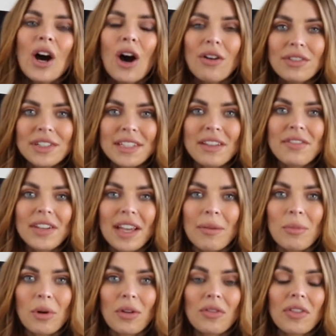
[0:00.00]
Obviously, if you
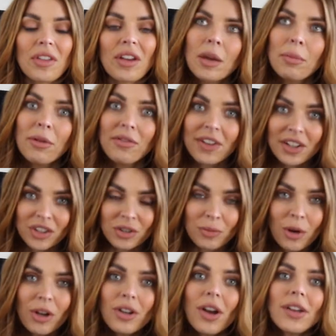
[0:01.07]
get more of the professional
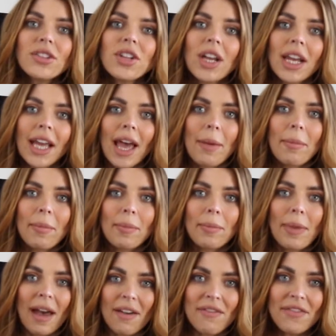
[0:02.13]
products, you're going to get a
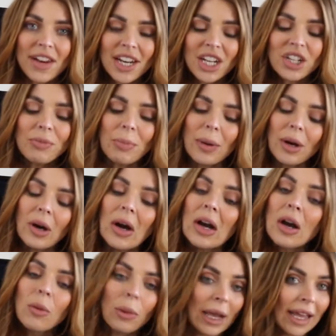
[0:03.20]
better finish, but
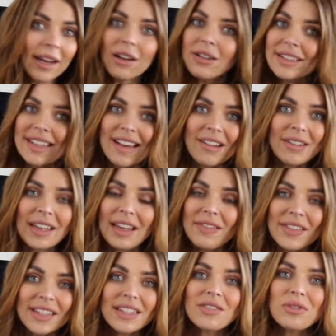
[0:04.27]
we're in lockdown.
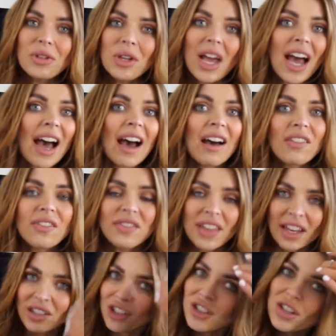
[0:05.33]
If this is all you have,
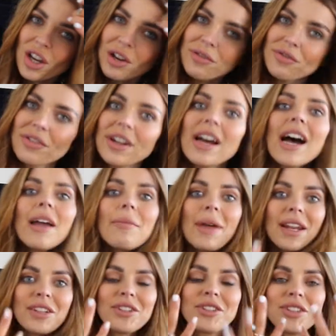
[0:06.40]
then just go for it. I
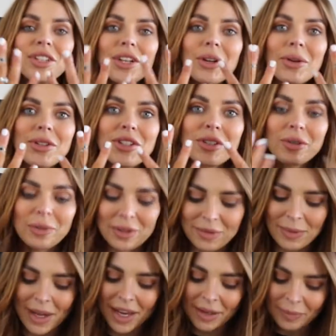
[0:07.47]
managed to do it
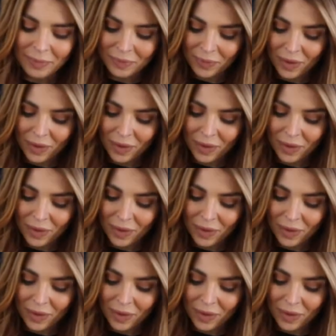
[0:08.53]
with mine.